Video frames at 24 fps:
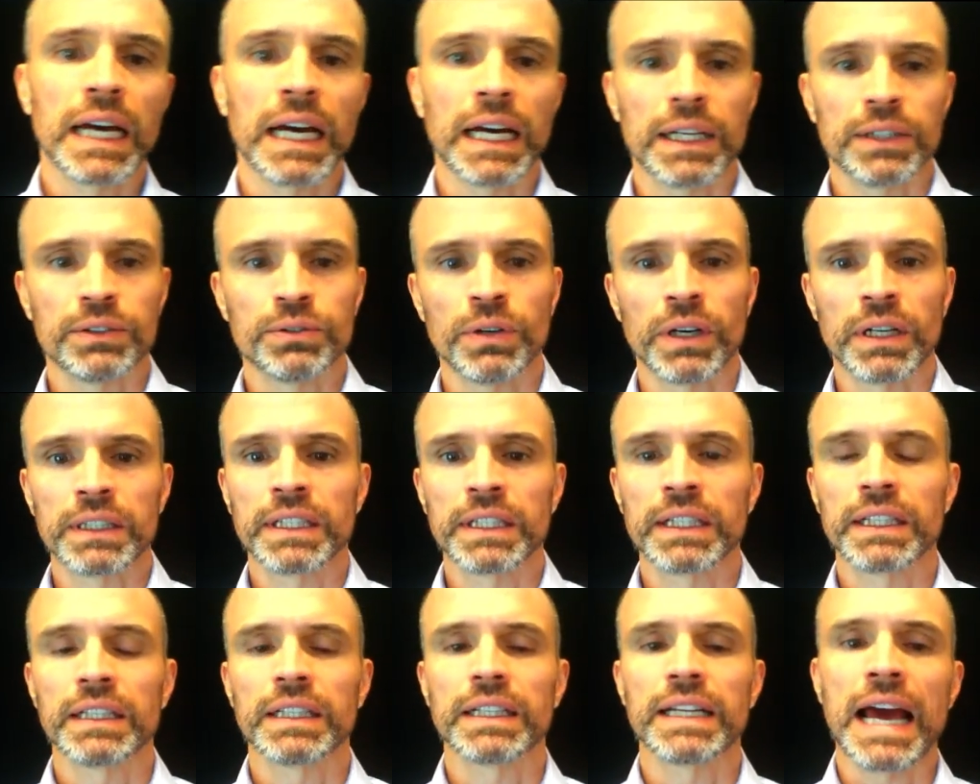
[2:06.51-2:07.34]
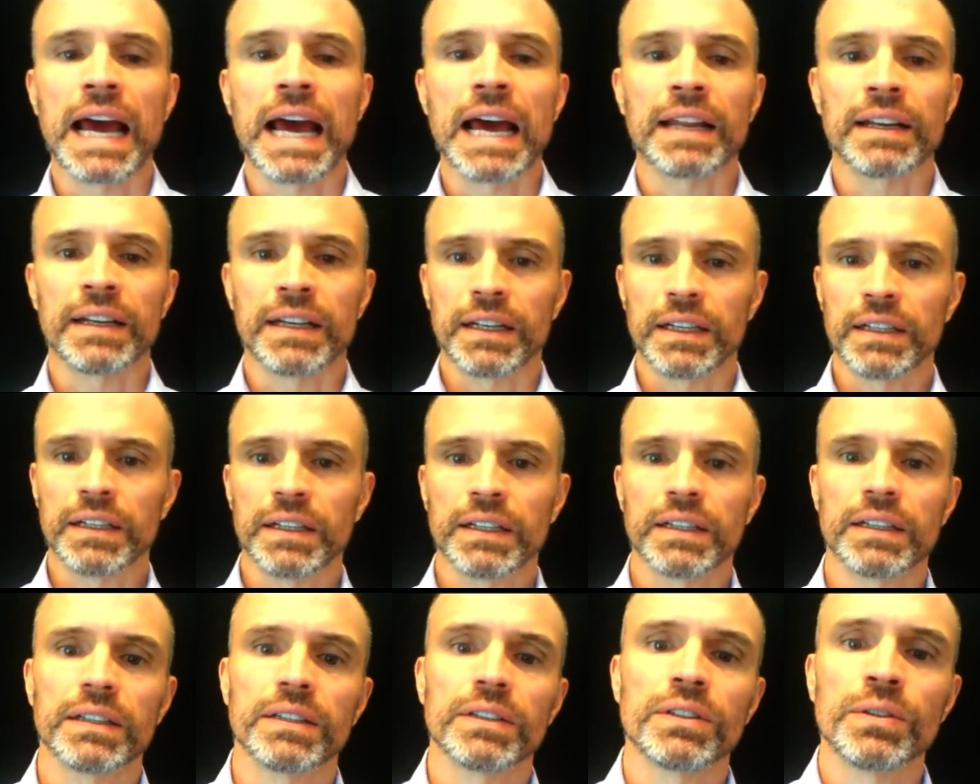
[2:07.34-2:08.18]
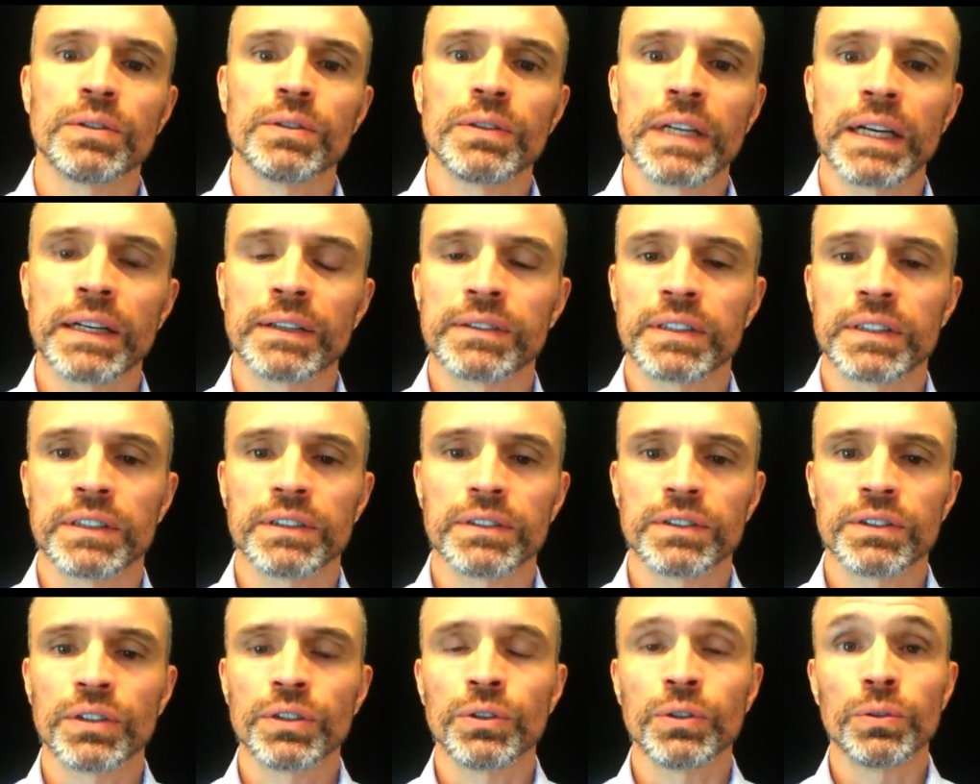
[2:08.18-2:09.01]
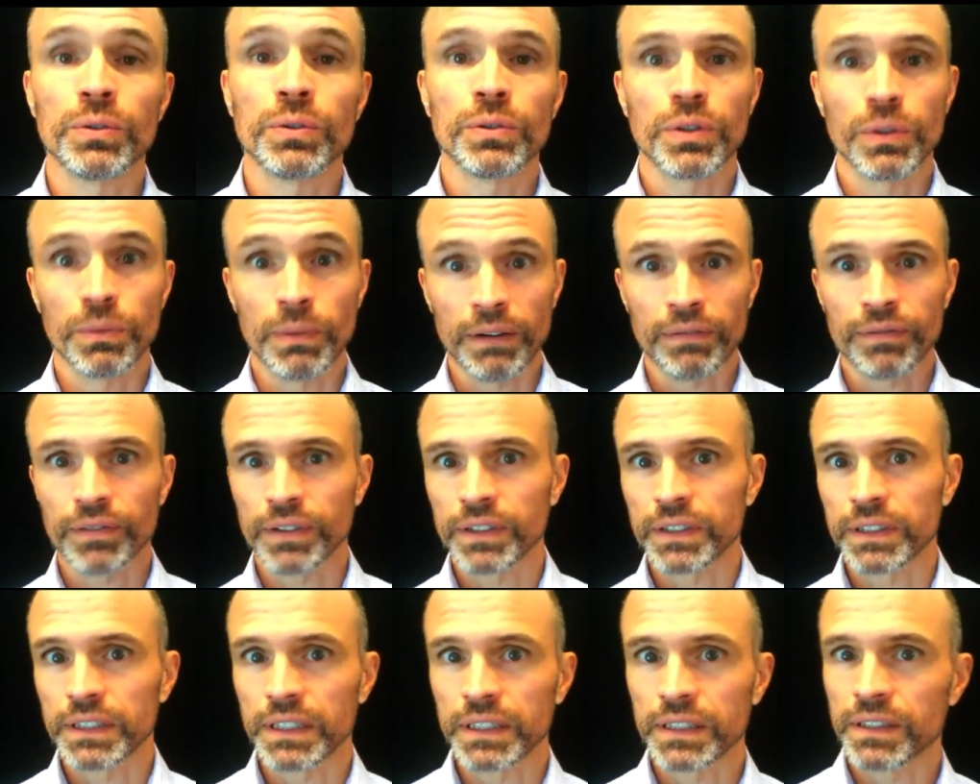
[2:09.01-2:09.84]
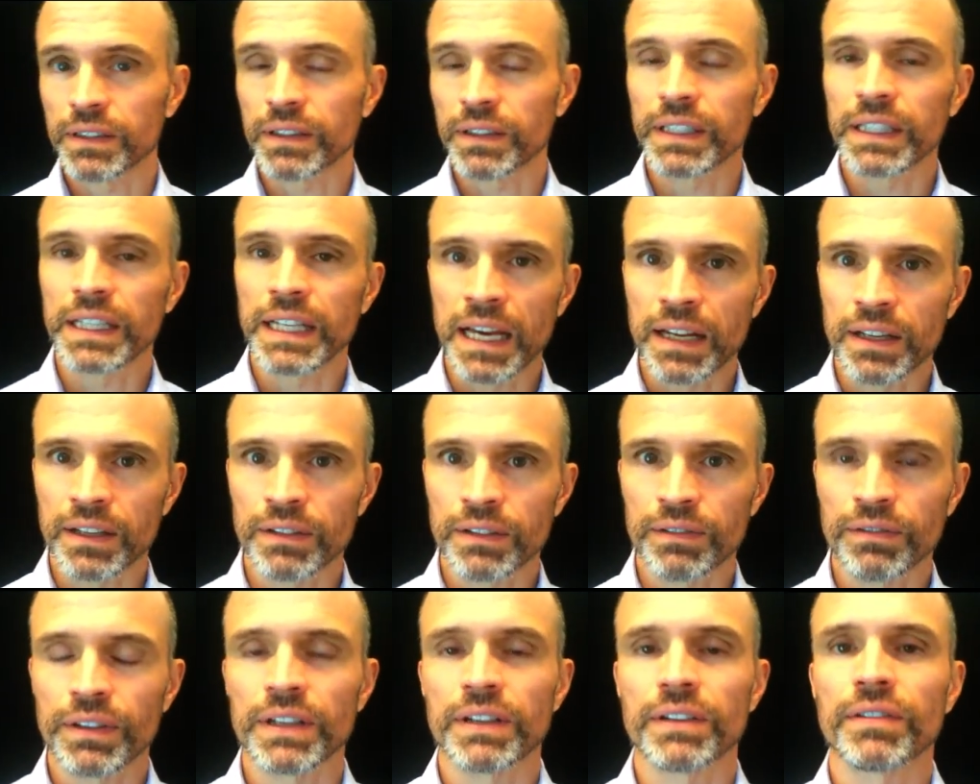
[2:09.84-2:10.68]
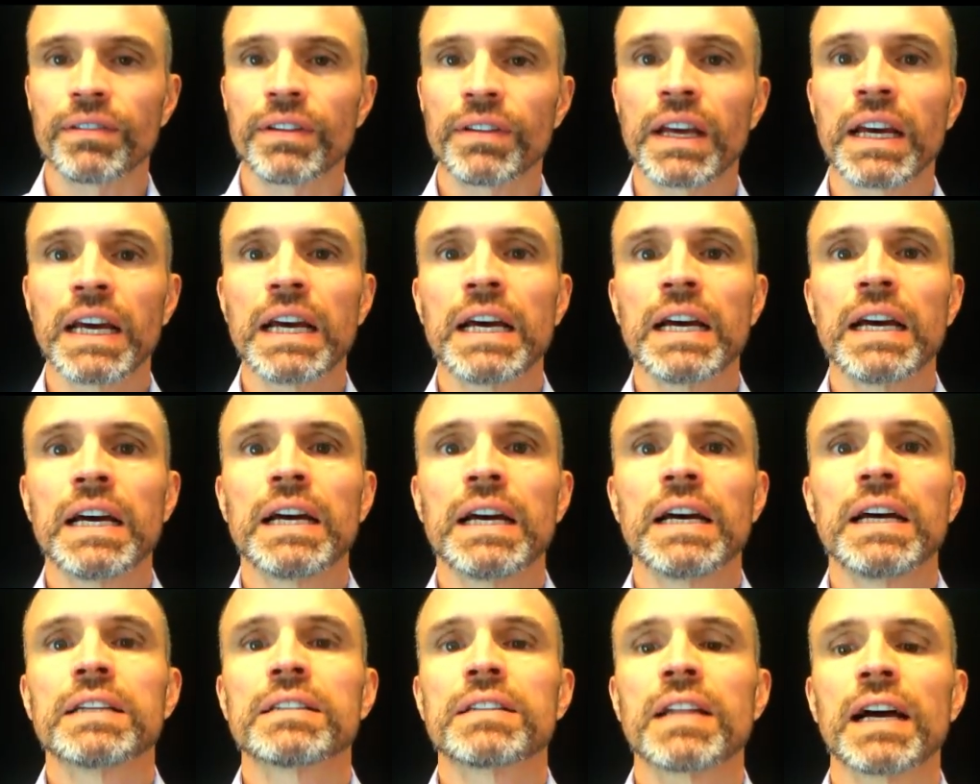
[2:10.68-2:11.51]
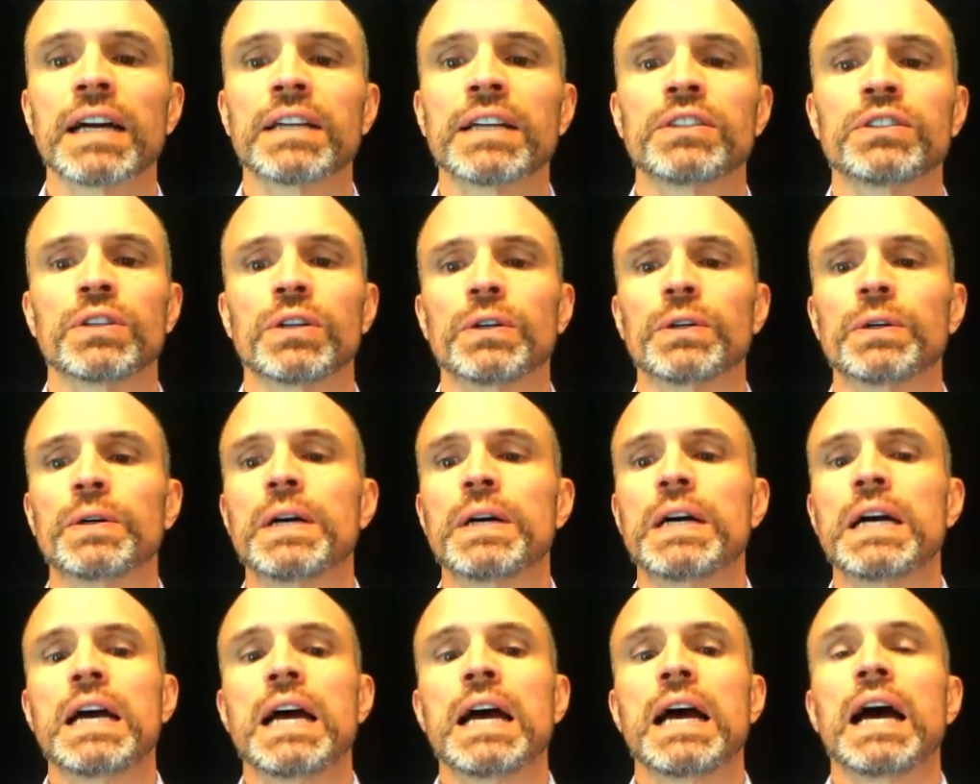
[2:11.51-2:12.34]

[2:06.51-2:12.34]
Trudgill and Hannah, 2002, the references are at the end of this slideshow,